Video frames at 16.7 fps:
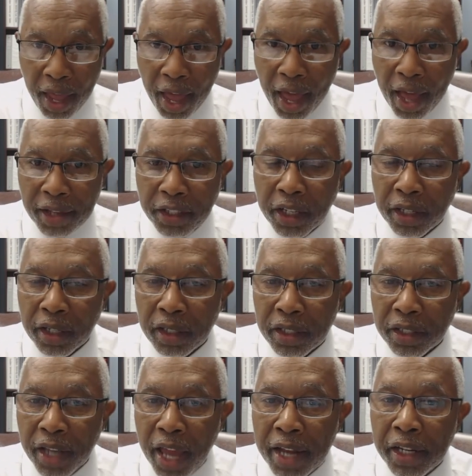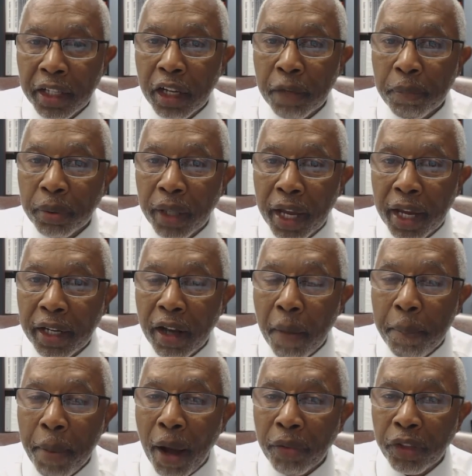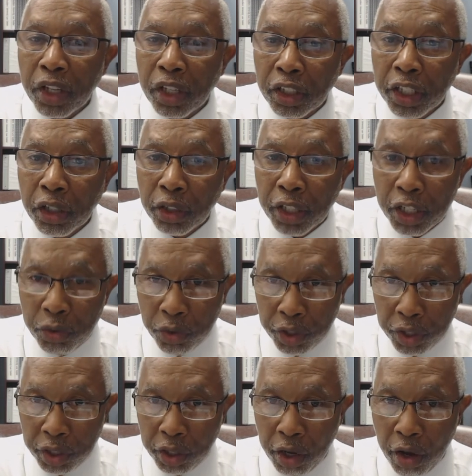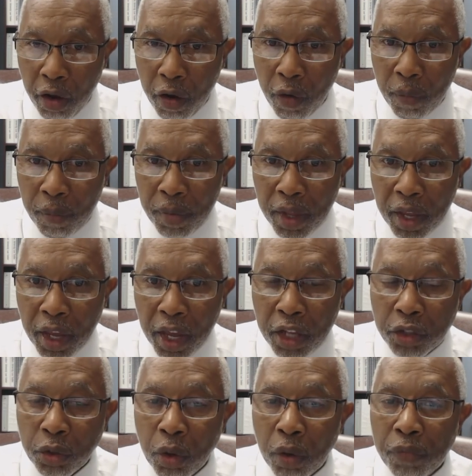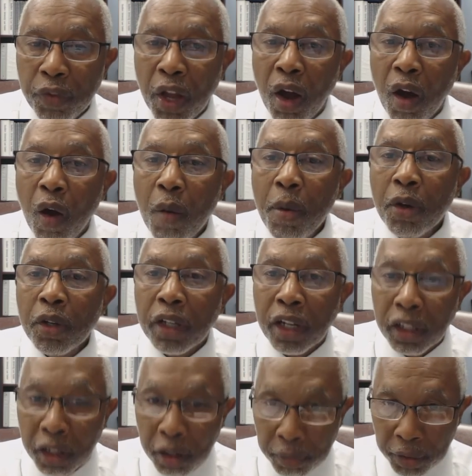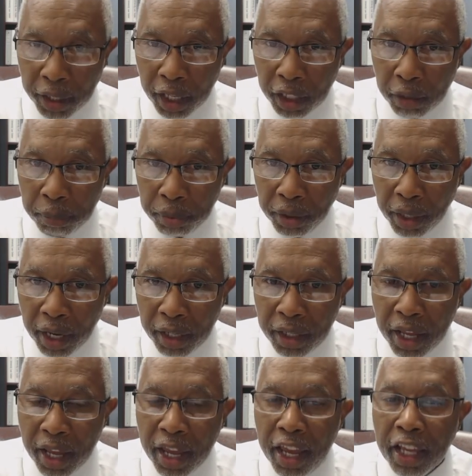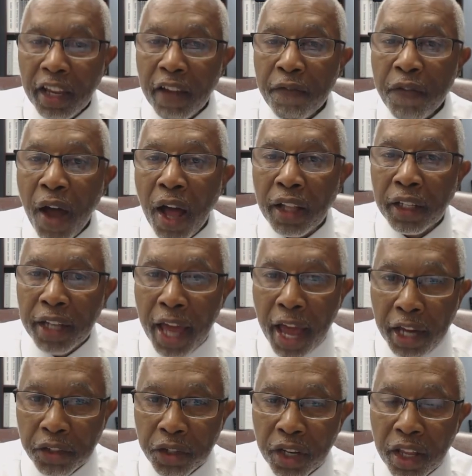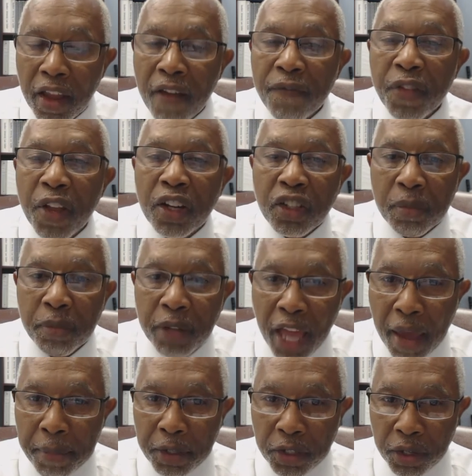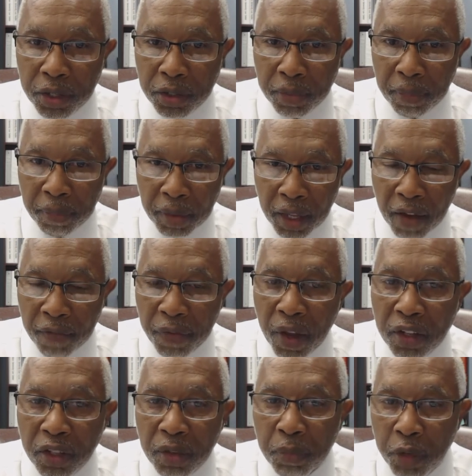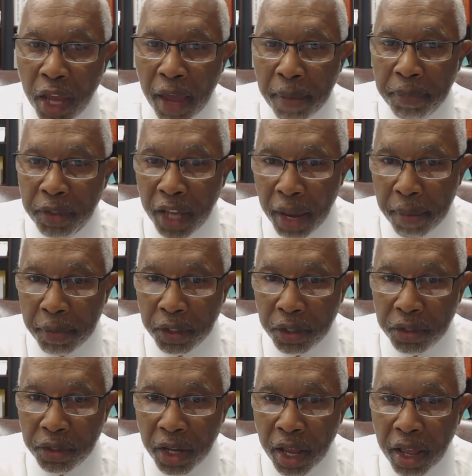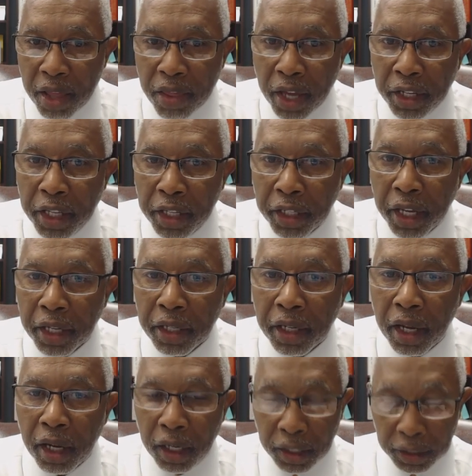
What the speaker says: has standing to complain about the illegal entry to the home. And so if the homeowner can complain, he can file an action if there's some damages. If there's some damages that he can